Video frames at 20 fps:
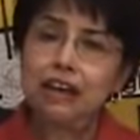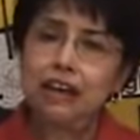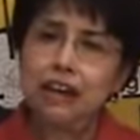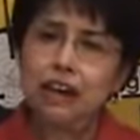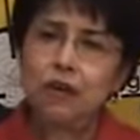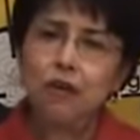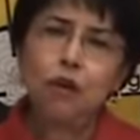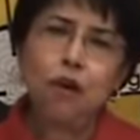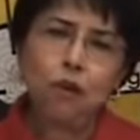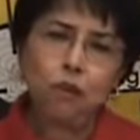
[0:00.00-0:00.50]

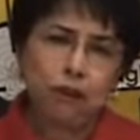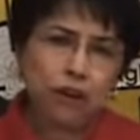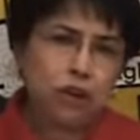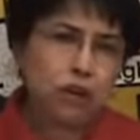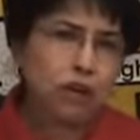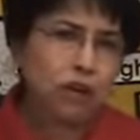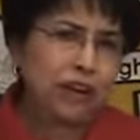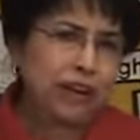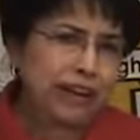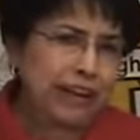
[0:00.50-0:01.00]
Now,
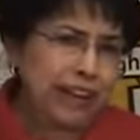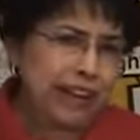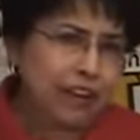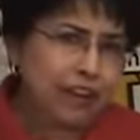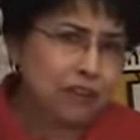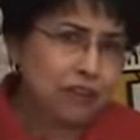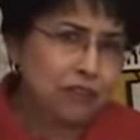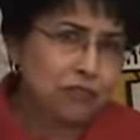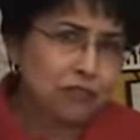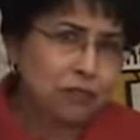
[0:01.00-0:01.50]
what you
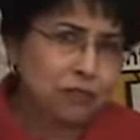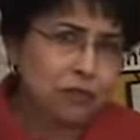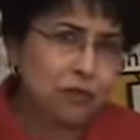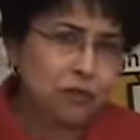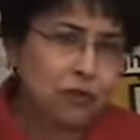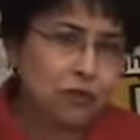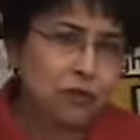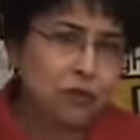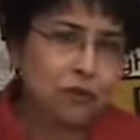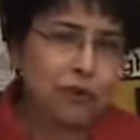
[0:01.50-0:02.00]
can also
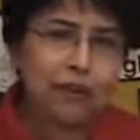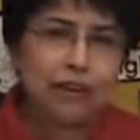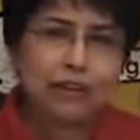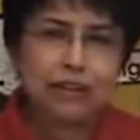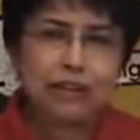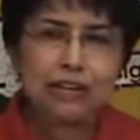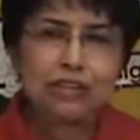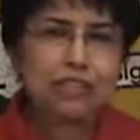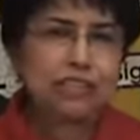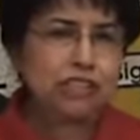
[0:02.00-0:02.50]
do
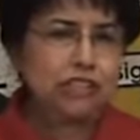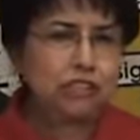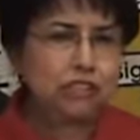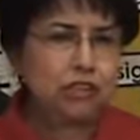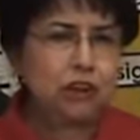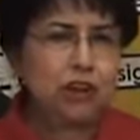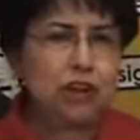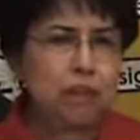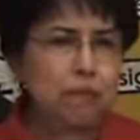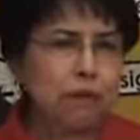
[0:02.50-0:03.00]
is just
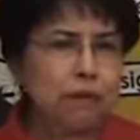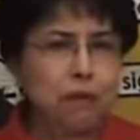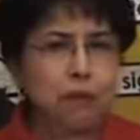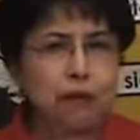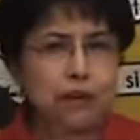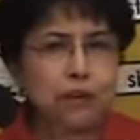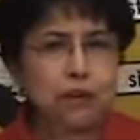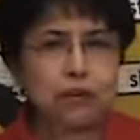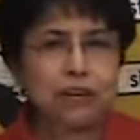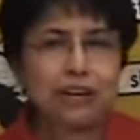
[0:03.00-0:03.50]
talk about
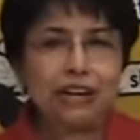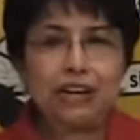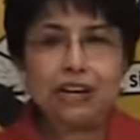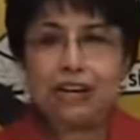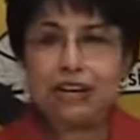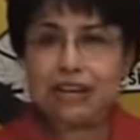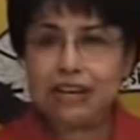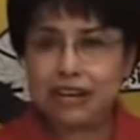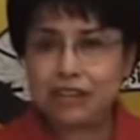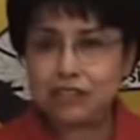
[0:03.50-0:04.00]
what you did
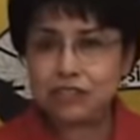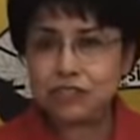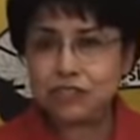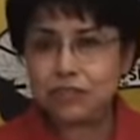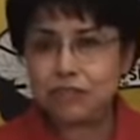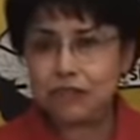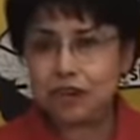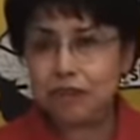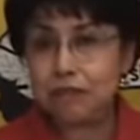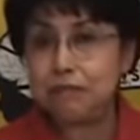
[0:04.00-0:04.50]

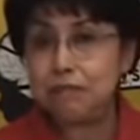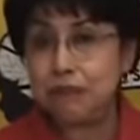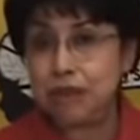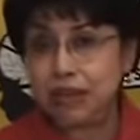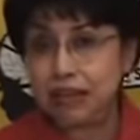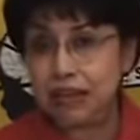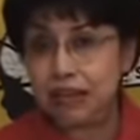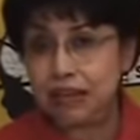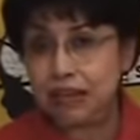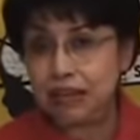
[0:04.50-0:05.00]
yesterday
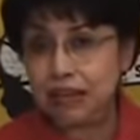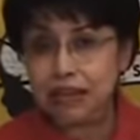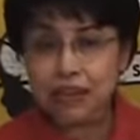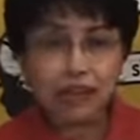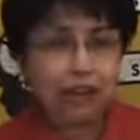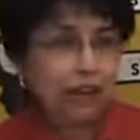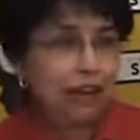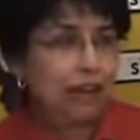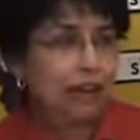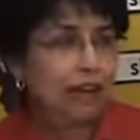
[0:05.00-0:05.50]
mainly
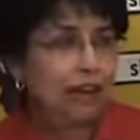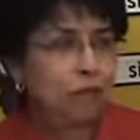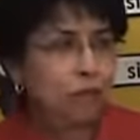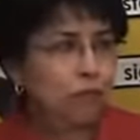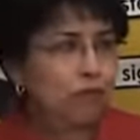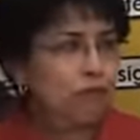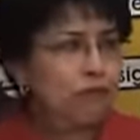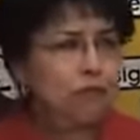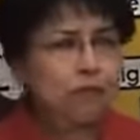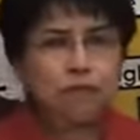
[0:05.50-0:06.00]
and
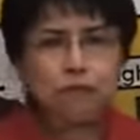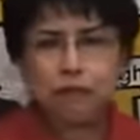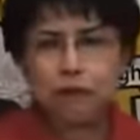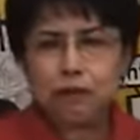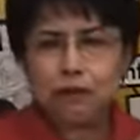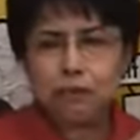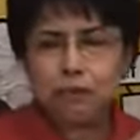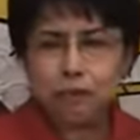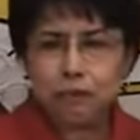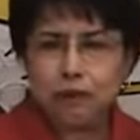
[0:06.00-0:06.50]
review
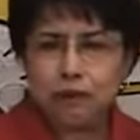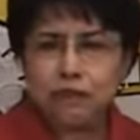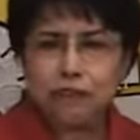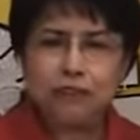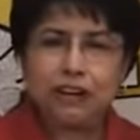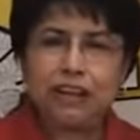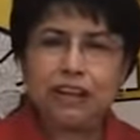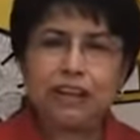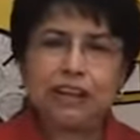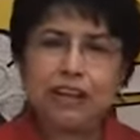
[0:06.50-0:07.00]
very
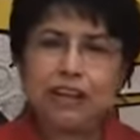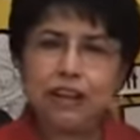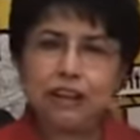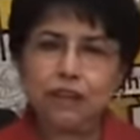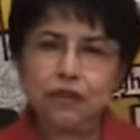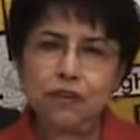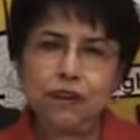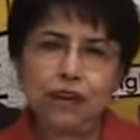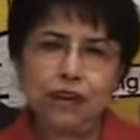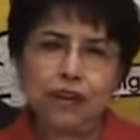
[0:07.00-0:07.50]
briefly the
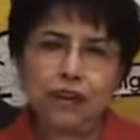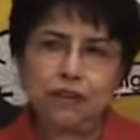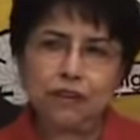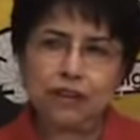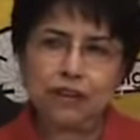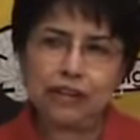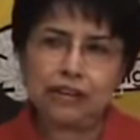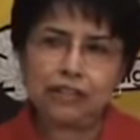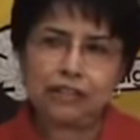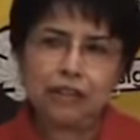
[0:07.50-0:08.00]
other
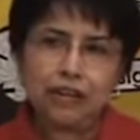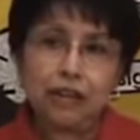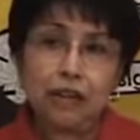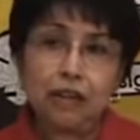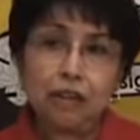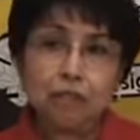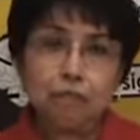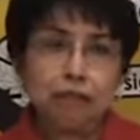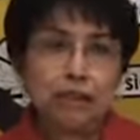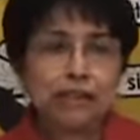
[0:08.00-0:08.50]
areas,
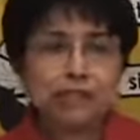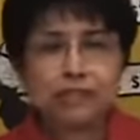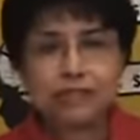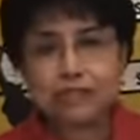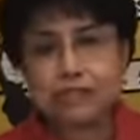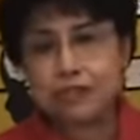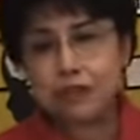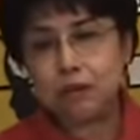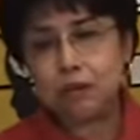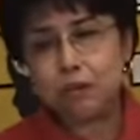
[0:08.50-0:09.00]
because
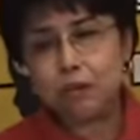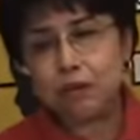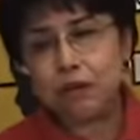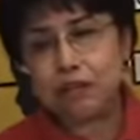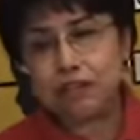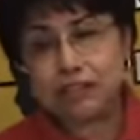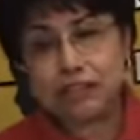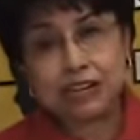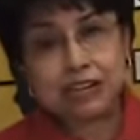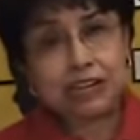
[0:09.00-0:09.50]
as
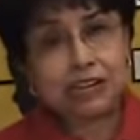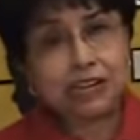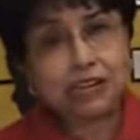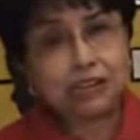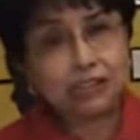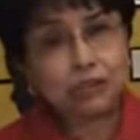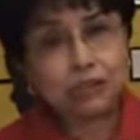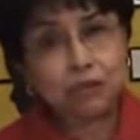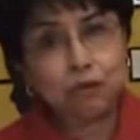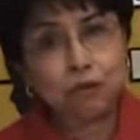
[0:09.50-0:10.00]
the
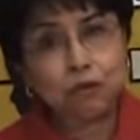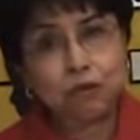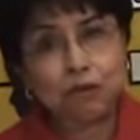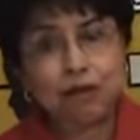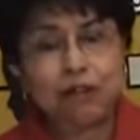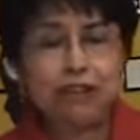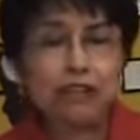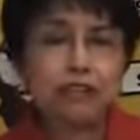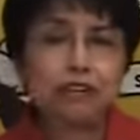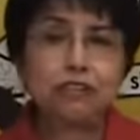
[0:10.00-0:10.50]
days go
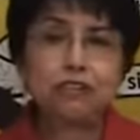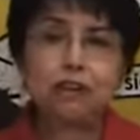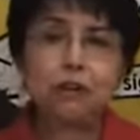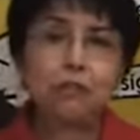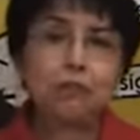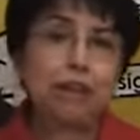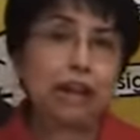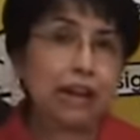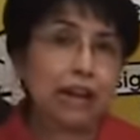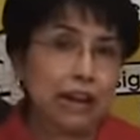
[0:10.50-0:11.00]
by, there's going
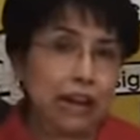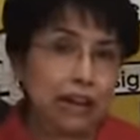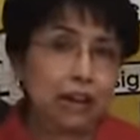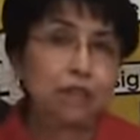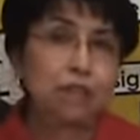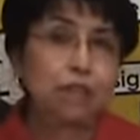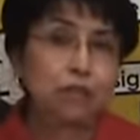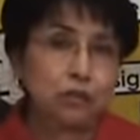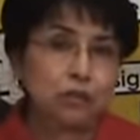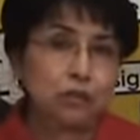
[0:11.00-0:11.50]
to be a
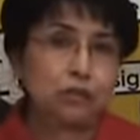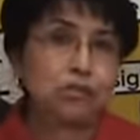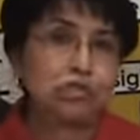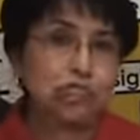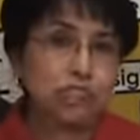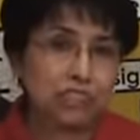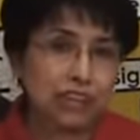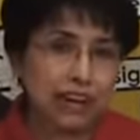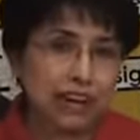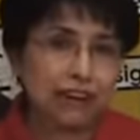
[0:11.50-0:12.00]
lot more to
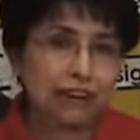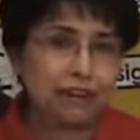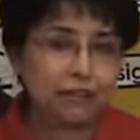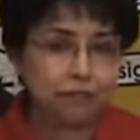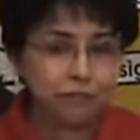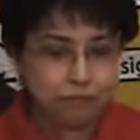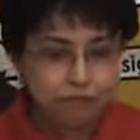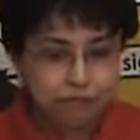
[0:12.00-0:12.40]
share.